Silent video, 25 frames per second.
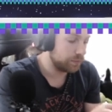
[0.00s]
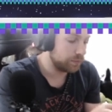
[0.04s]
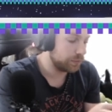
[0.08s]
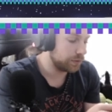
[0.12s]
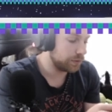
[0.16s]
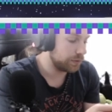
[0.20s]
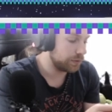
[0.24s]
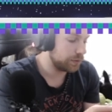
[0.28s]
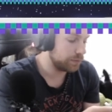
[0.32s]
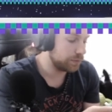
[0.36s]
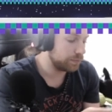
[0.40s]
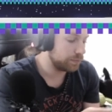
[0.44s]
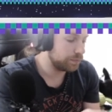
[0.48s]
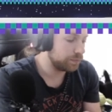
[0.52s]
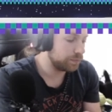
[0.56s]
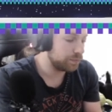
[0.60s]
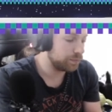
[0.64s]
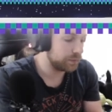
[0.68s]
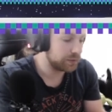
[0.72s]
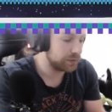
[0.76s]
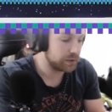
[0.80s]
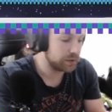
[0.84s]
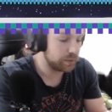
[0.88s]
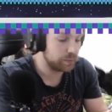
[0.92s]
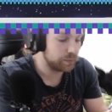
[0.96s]
put them
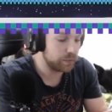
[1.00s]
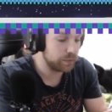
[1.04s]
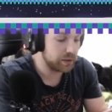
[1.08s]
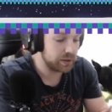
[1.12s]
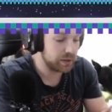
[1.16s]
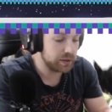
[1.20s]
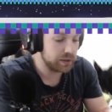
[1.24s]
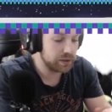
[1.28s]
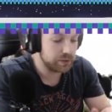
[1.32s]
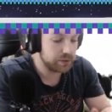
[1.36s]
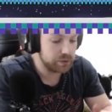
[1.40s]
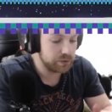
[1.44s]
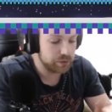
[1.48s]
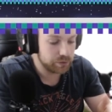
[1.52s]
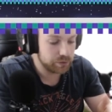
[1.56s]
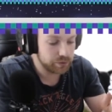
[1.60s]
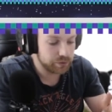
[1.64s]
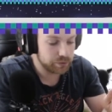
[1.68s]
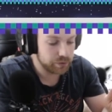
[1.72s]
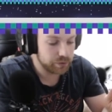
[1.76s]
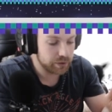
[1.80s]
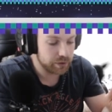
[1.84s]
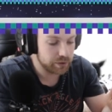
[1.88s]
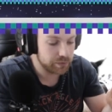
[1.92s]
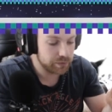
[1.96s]
somewhere that you can
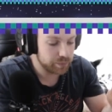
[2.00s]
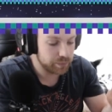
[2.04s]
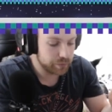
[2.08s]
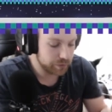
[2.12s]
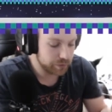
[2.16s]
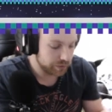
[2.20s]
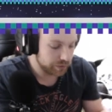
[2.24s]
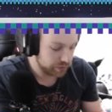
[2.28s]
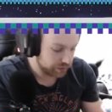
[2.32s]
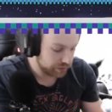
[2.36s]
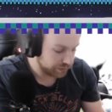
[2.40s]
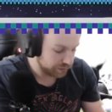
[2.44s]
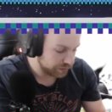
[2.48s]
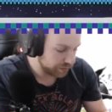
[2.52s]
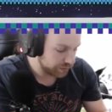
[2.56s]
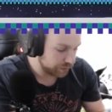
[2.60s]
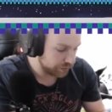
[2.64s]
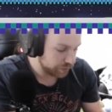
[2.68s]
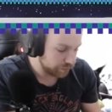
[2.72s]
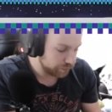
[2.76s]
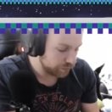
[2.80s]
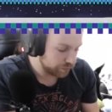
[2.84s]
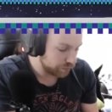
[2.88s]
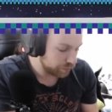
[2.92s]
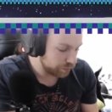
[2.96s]
transport it easily
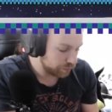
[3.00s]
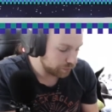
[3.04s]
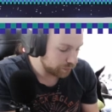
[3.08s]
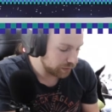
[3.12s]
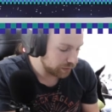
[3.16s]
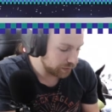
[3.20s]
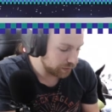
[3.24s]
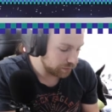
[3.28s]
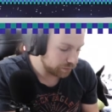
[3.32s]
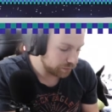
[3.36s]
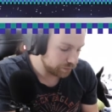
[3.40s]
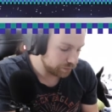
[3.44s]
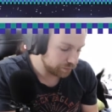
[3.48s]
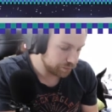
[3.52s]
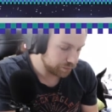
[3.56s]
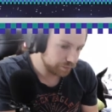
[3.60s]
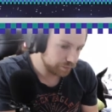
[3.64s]
over to a bin,